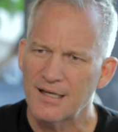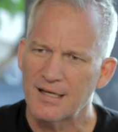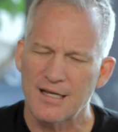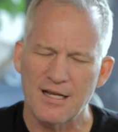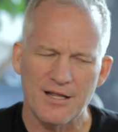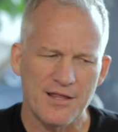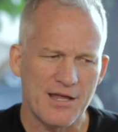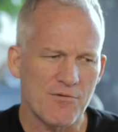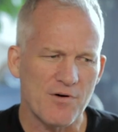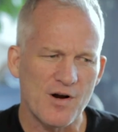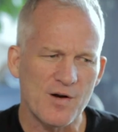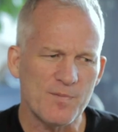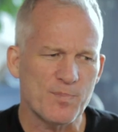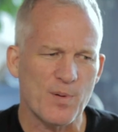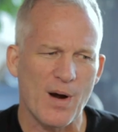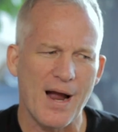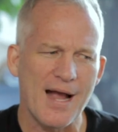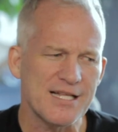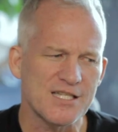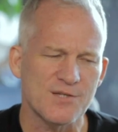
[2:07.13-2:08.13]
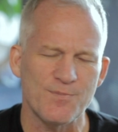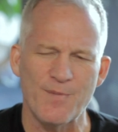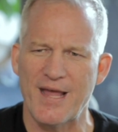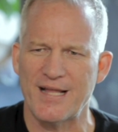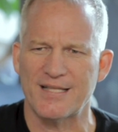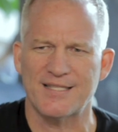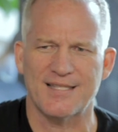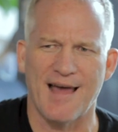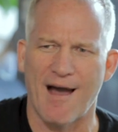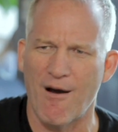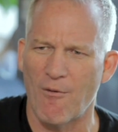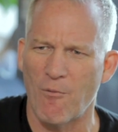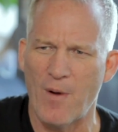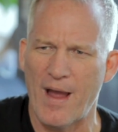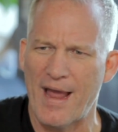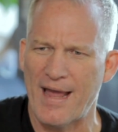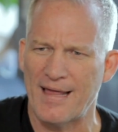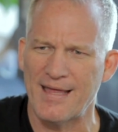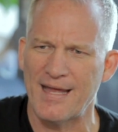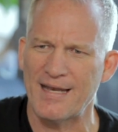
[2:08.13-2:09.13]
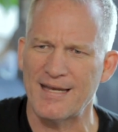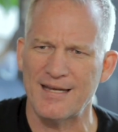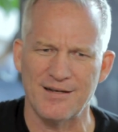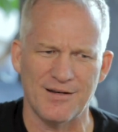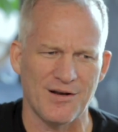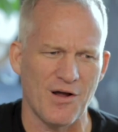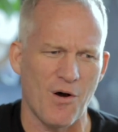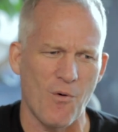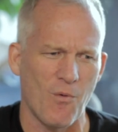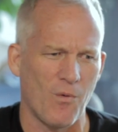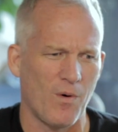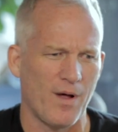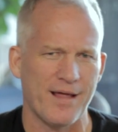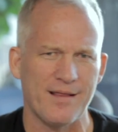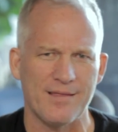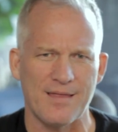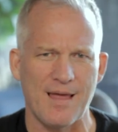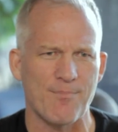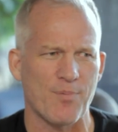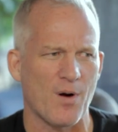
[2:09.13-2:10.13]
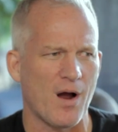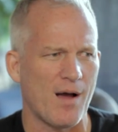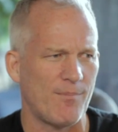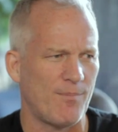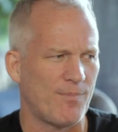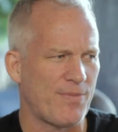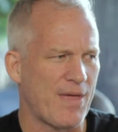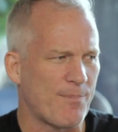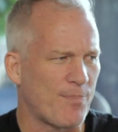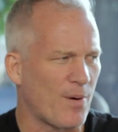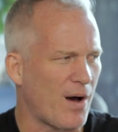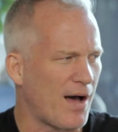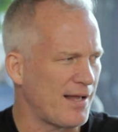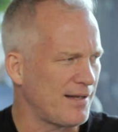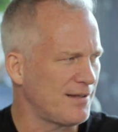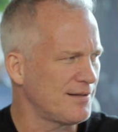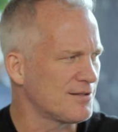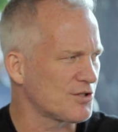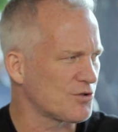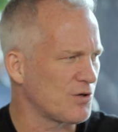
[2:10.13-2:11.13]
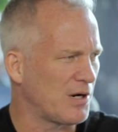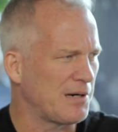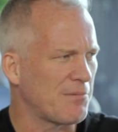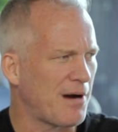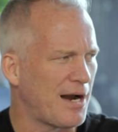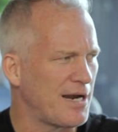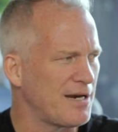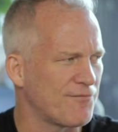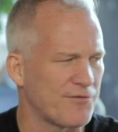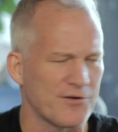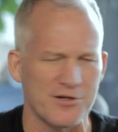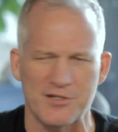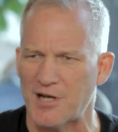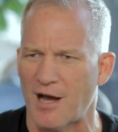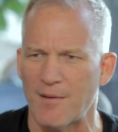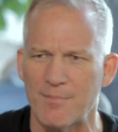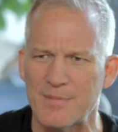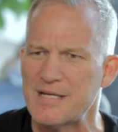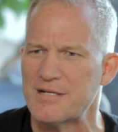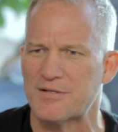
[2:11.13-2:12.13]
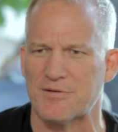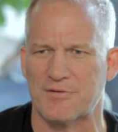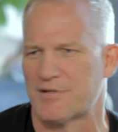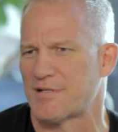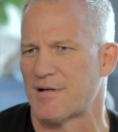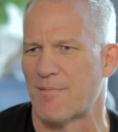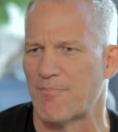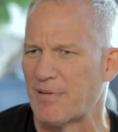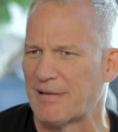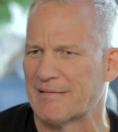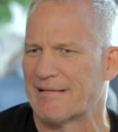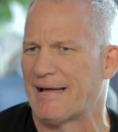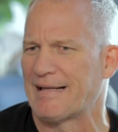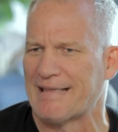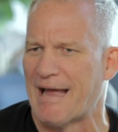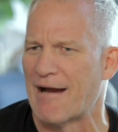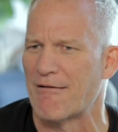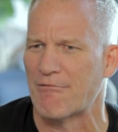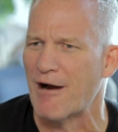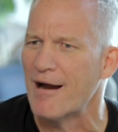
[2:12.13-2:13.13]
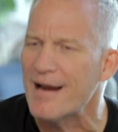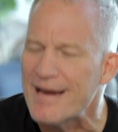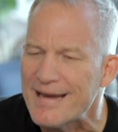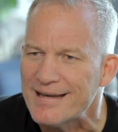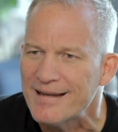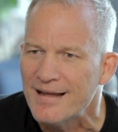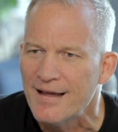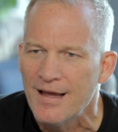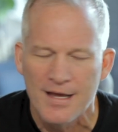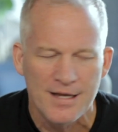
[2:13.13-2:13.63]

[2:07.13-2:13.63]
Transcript: You know, they wrote Bridesmaids that way. They didn't know why they brought, they bought Screenwriting for Dummies or something like that, right?